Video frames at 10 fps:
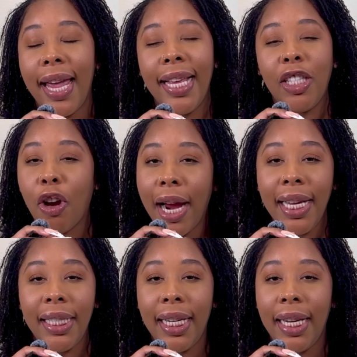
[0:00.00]
It's
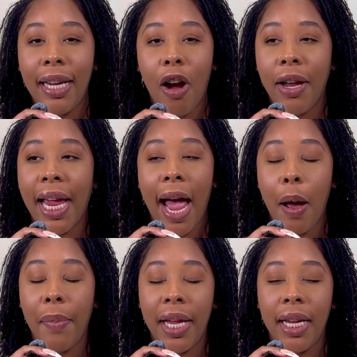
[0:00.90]
crazy on how
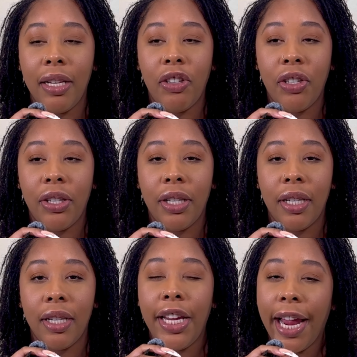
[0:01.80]
much
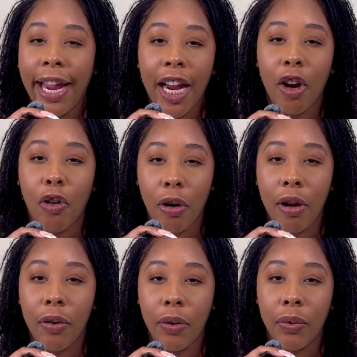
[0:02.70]
your hair
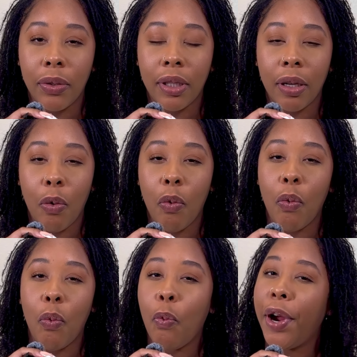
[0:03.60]
grows
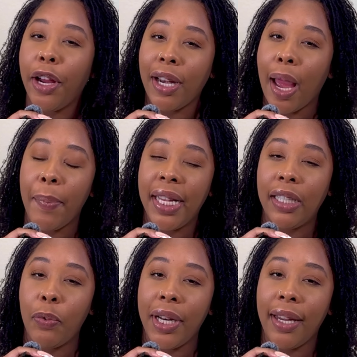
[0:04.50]
when you're not
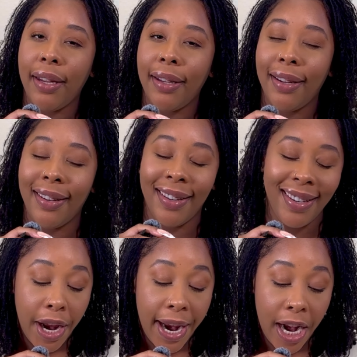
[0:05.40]
messing with it.
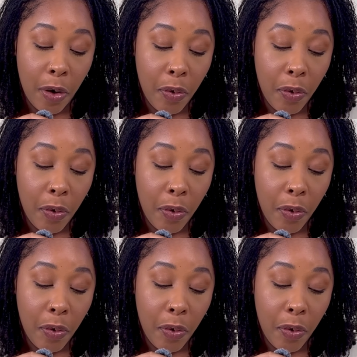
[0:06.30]
Your hair